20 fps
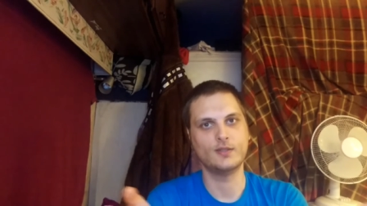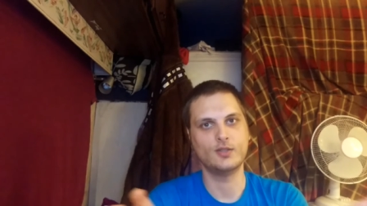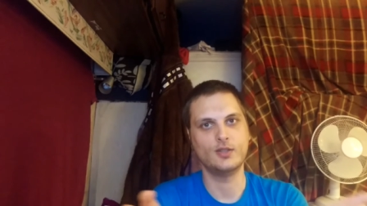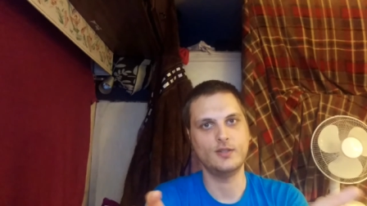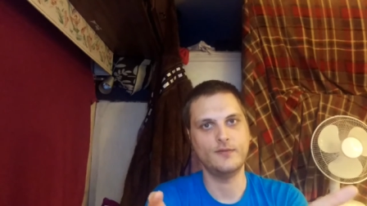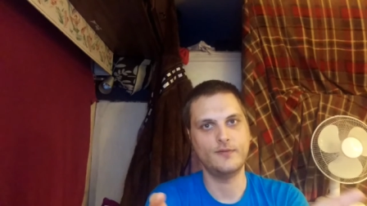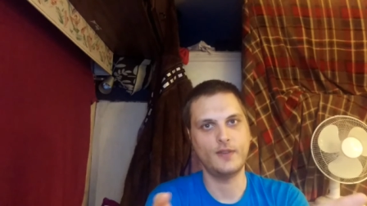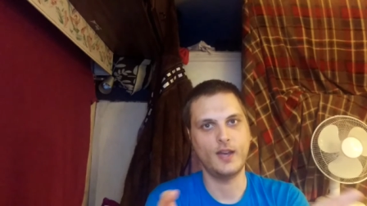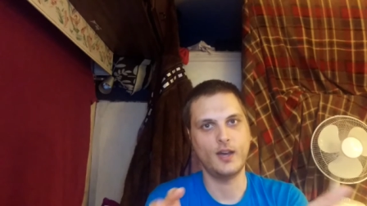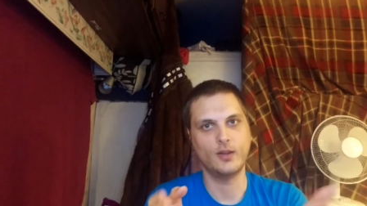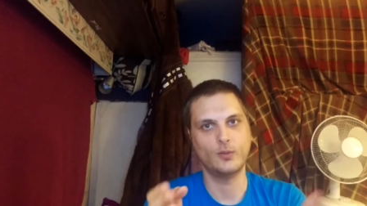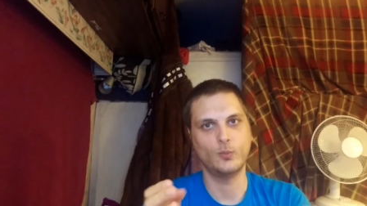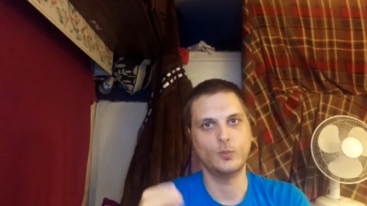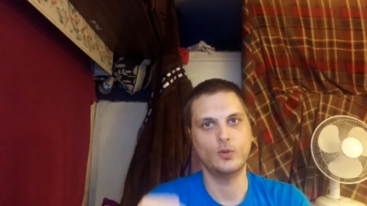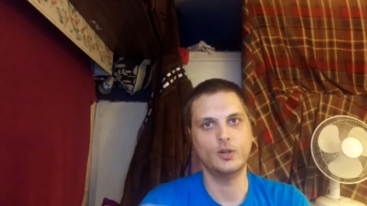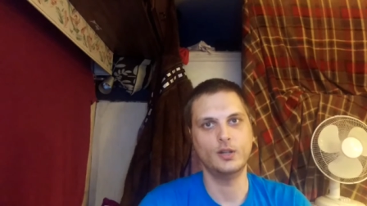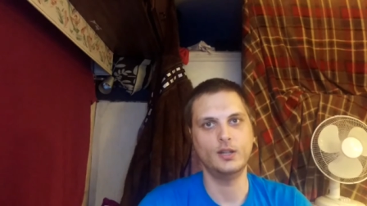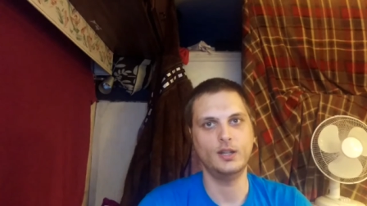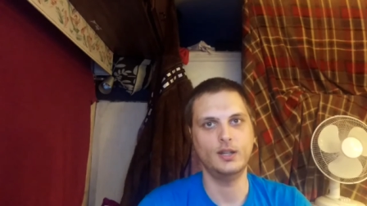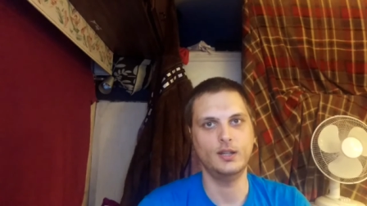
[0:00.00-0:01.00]
and she found
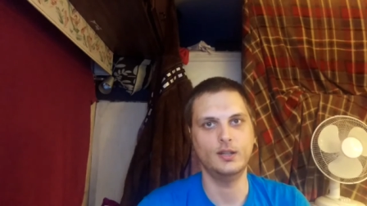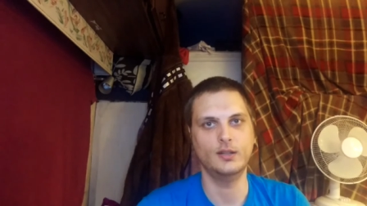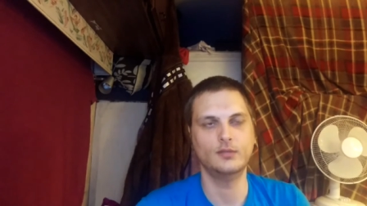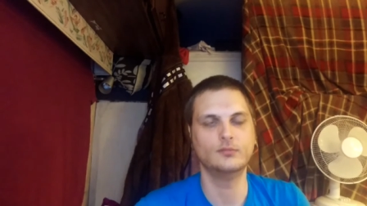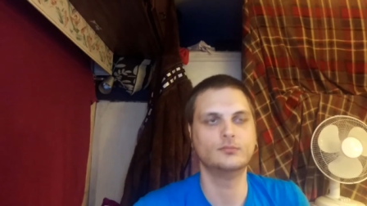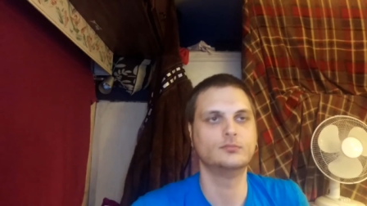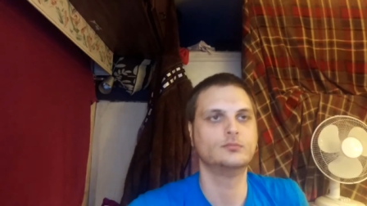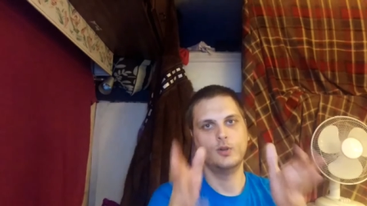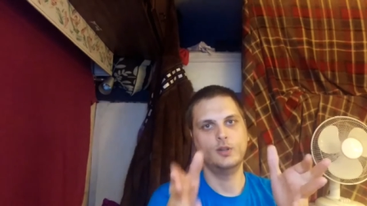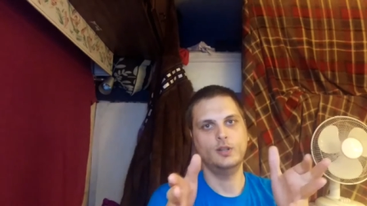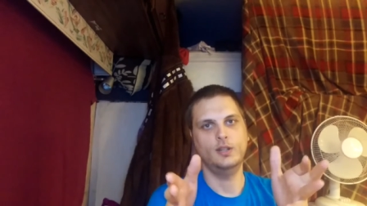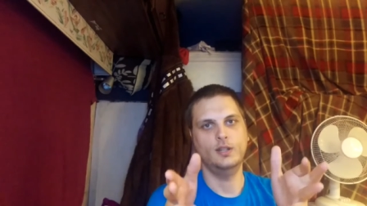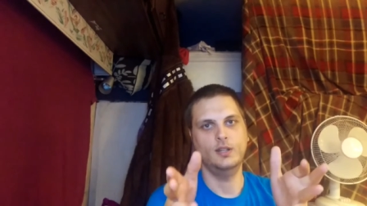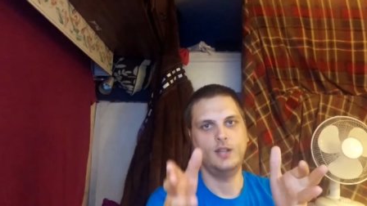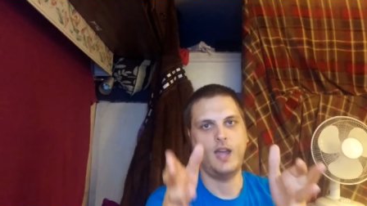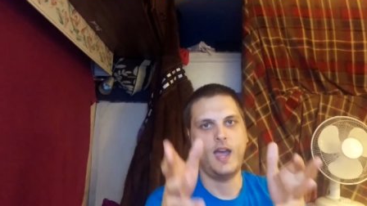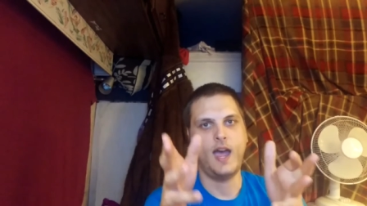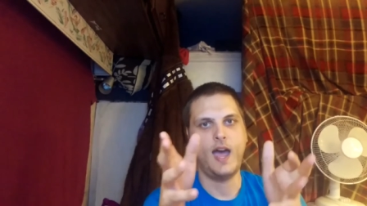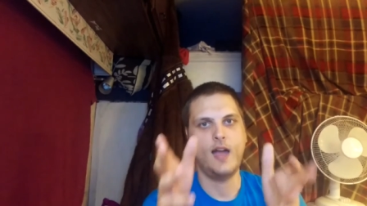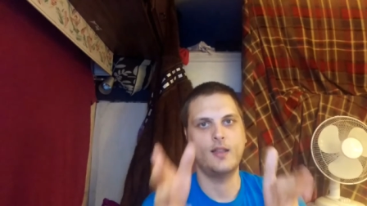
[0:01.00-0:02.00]
one in one in
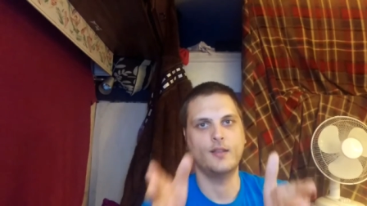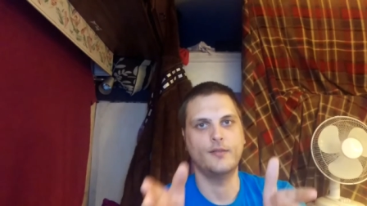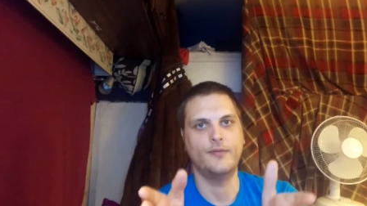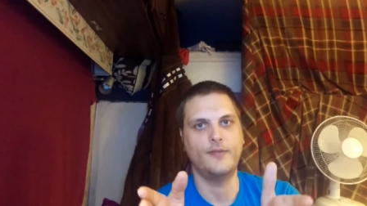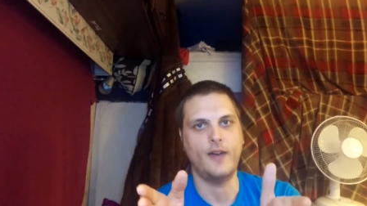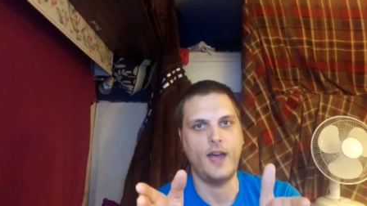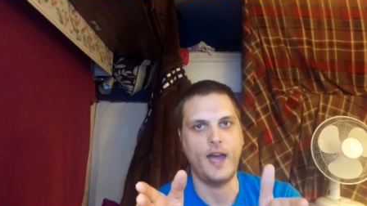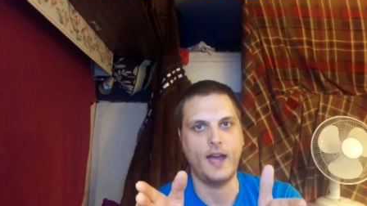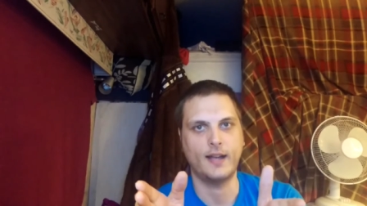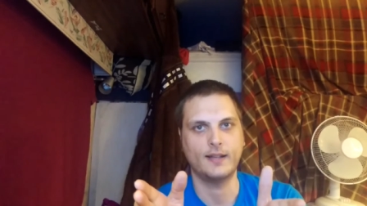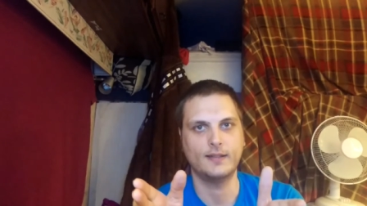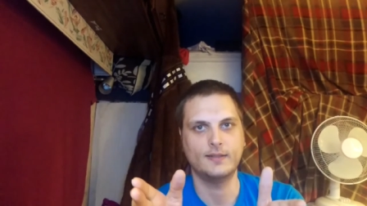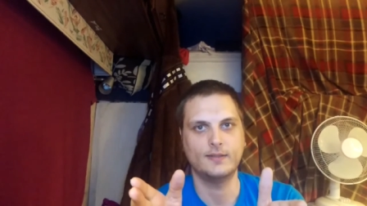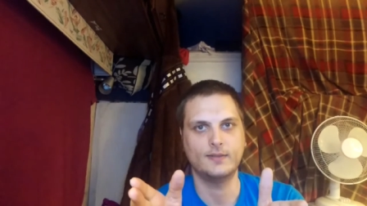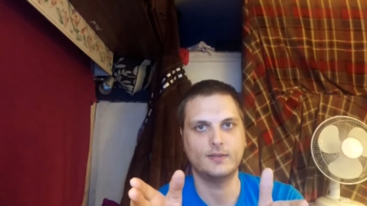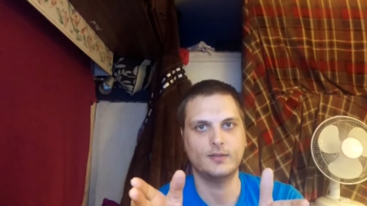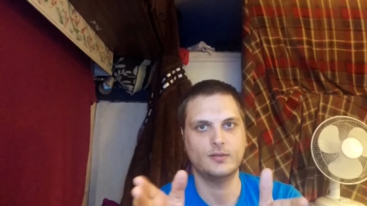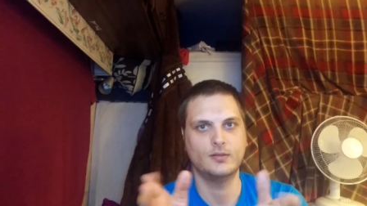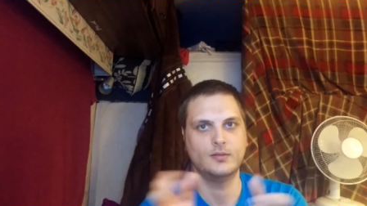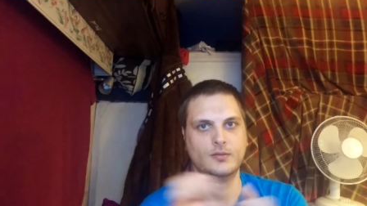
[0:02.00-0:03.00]

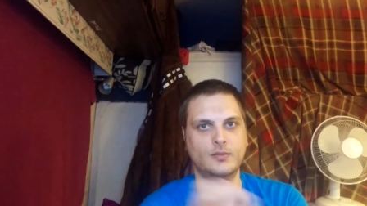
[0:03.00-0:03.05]
Halifax.